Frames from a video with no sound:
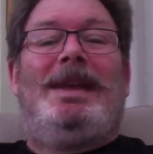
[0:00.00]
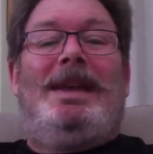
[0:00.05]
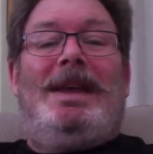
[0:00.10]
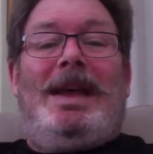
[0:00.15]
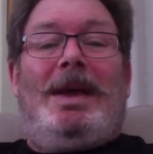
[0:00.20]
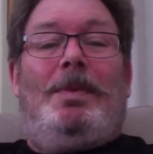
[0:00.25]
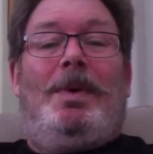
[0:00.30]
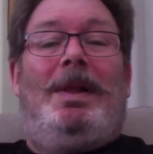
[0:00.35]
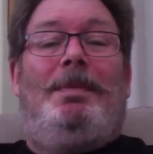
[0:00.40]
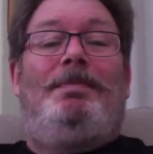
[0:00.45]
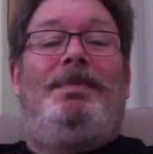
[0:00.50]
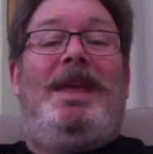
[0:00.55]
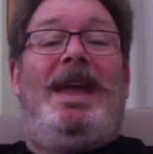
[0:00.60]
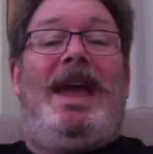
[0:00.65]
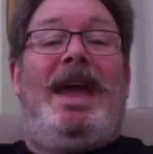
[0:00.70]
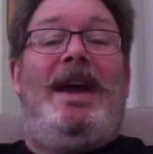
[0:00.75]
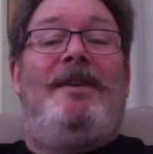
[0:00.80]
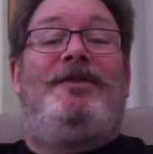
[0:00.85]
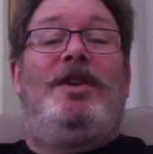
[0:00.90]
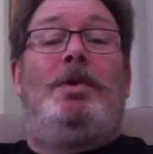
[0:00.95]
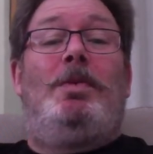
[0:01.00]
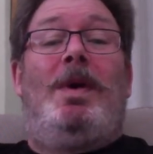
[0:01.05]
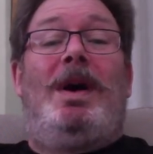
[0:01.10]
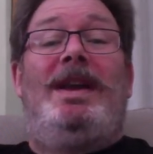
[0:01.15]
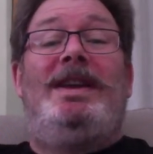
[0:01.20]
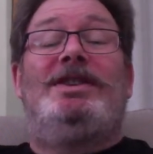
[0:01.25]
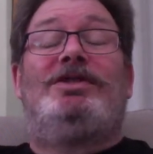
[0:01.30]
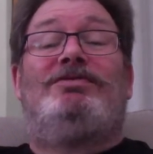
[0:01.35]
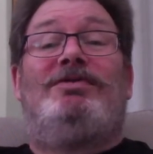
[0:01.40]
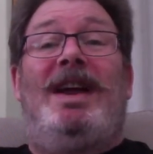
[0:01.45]
"Well,
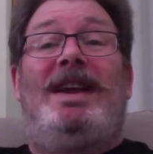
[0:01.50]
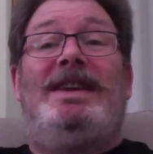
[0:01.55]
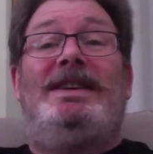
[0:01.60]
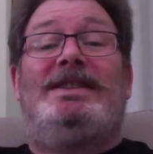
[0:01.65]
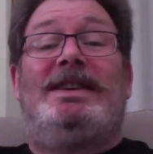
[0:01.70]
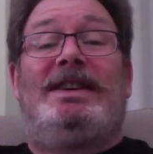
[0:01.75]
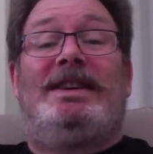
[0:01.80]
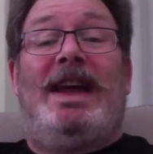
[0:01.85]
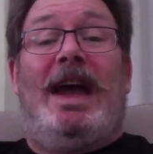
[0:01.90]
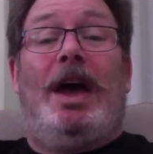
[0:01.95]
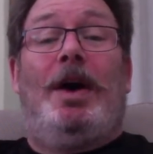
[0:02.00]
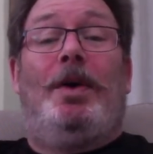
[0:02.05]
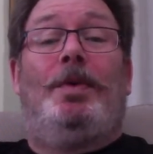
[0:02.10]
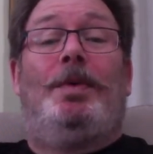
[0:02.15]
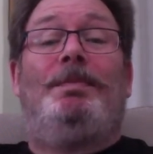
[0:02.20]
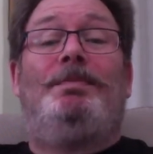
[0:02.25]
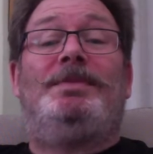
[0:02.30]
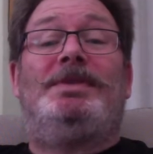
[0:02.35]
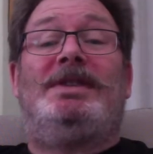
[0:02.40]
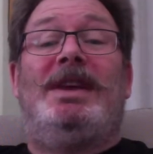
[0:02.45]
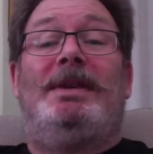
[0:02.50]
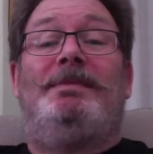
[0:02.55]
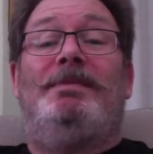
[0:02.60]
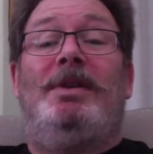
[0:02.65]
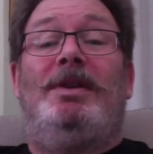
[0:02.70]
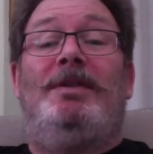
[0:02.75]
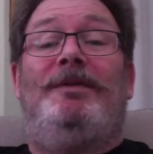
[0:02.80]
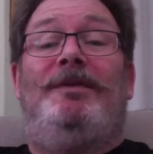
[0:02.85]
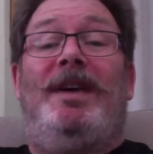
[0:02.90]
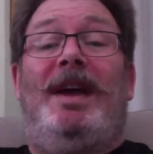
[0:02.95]
everyone is ready to go," said
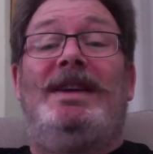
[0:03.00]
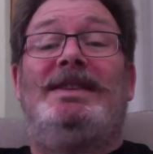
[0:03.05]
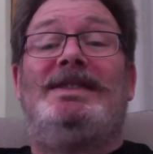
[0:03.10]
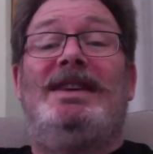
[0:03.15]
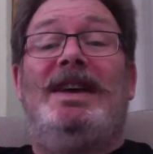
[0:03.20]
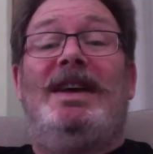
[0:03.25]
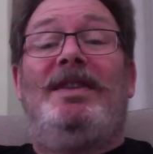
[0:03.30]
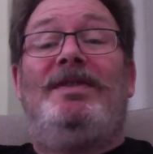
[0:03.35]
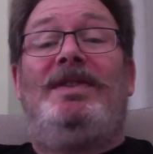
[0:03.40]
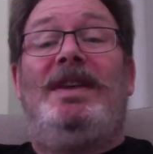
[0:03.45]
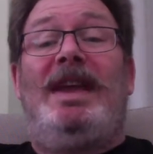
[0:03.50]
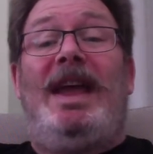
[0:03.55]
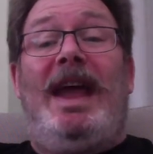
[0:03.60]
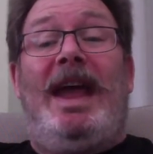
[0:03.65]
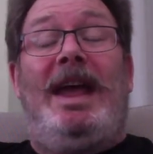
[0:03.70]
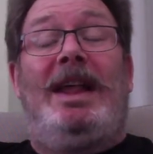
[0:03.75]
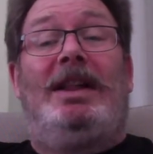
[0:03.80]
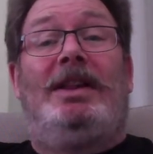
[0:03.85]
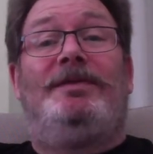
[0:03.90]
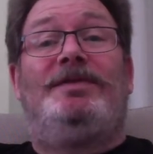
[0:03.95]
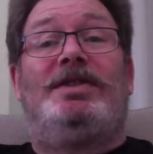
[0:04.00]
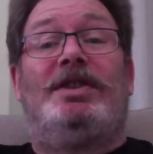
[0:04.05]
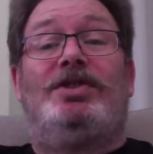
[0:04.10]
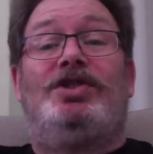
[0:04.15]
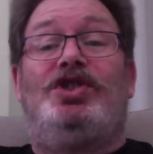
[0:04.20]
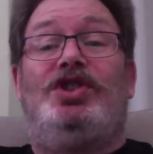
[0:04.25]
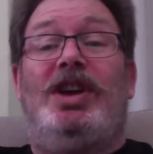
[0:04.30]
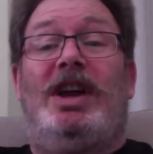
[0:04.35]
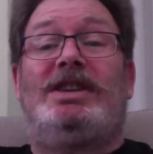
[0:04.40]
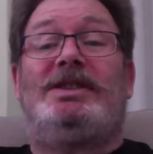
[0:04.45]
Moonface. "The elves are
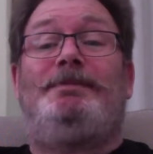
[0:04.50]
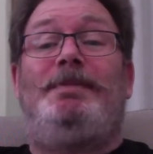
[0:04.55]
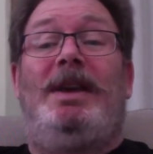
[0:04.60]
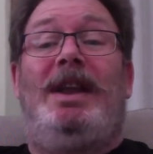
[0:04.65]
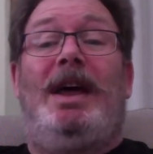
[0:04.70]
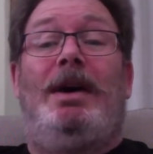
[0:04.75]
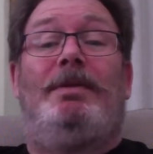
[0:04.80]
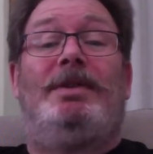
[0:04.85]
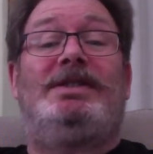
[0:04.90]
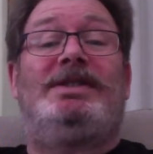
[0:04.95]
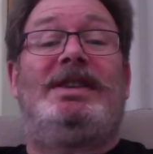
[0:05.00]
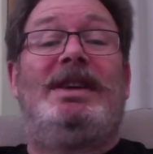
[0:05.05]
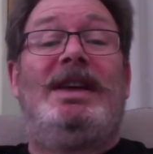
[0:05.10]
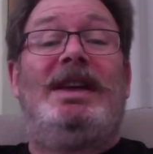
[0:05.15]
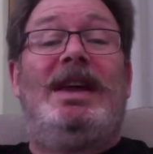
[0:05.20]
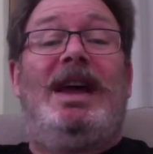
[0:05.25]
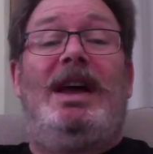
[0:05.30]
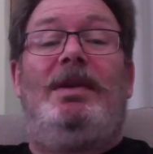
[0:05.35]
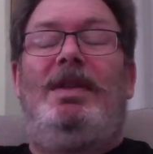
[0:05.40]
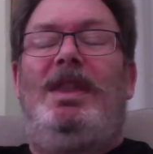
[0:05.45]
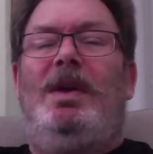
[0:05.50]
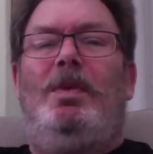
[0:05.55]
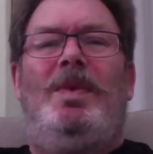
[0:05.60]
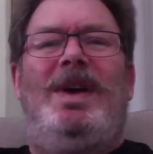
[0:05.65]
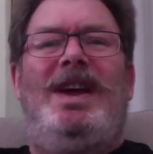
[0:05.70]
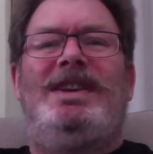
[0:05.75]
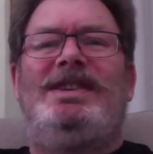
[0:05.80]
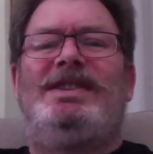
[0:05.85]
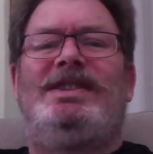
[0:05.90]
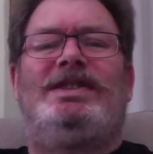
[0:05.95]
just below us.
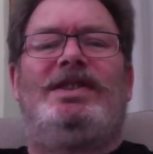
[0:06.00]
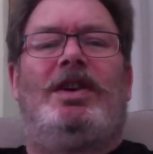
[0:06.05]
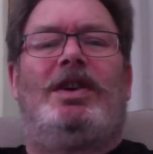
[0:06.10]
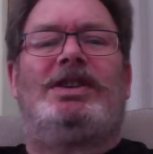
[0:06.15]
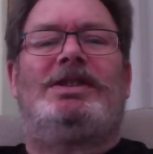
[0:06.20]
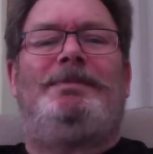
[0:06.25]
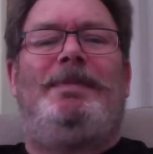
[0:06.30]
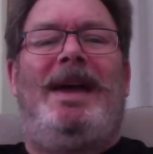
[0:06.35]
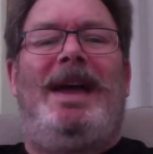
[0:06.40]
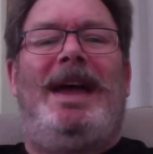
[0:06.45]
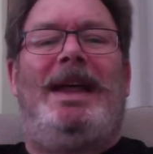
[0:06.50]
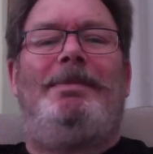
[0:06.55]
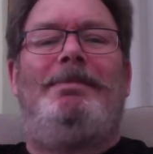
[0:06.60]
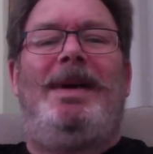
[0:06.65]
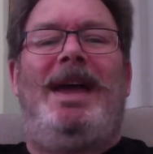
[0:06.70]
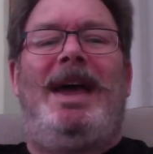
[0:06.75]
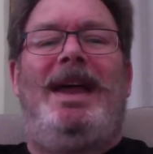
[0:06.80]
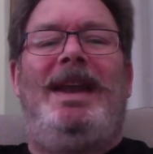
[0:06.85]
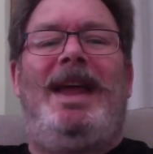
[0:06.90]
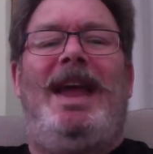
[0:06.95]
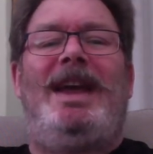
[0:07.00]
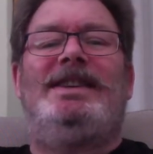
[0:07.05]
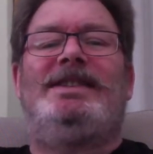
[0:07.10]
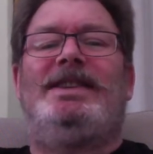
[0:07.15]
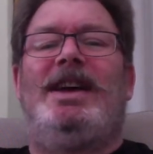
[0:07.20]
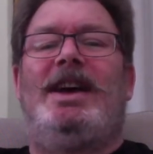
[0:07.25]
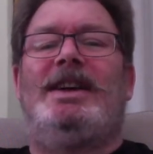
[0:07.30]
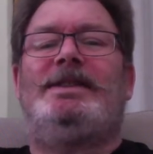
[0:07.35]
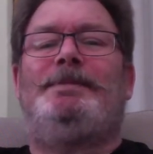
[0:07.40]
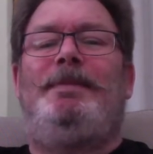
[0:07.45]
Where's Saucepan Man? Hey,
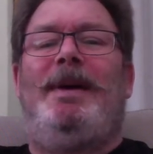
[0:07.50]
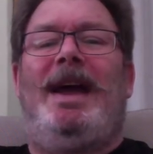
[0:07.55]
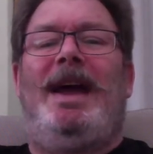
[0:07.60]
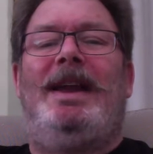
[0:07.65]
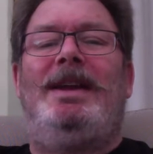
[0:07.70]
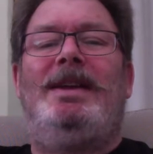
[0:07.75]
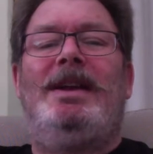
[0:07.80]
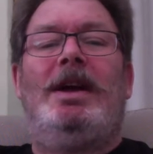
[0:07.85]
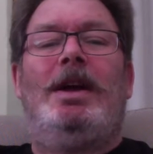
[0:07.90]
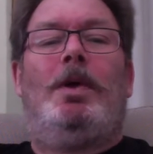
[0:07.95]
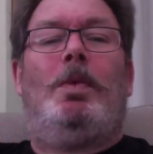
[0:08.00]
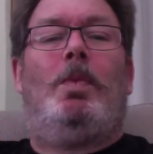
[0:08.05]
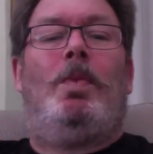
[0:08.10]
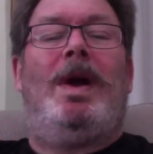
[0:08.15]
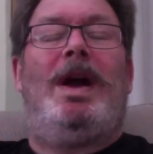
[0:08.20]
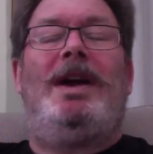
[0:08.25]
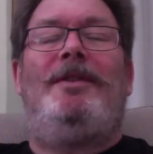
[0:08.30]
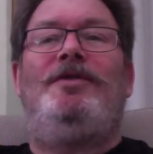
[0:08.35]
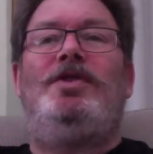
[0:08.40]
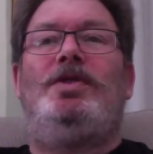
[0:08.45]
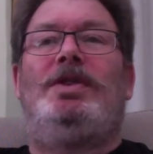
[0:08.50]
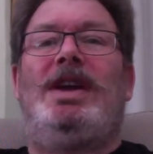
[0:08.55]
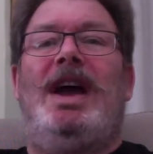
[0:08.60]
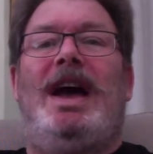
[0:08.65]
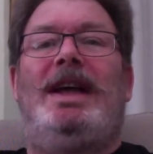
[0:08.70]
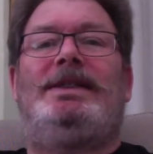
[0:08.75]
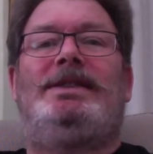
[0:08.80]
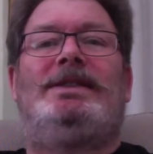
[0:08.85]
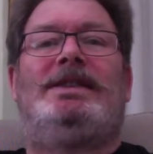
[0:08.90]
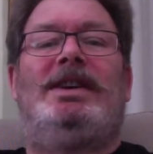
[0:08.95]
Saucepan, where have you
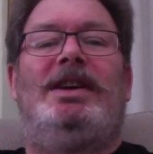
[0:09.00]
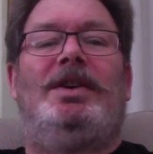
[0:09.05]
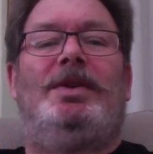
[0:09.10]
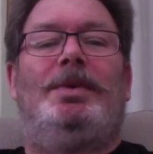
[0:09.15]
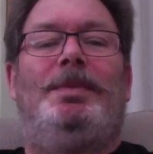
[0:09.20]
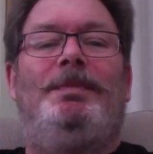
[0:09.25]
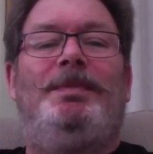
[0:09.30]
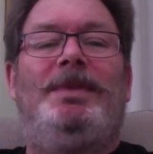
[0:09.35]
got to?"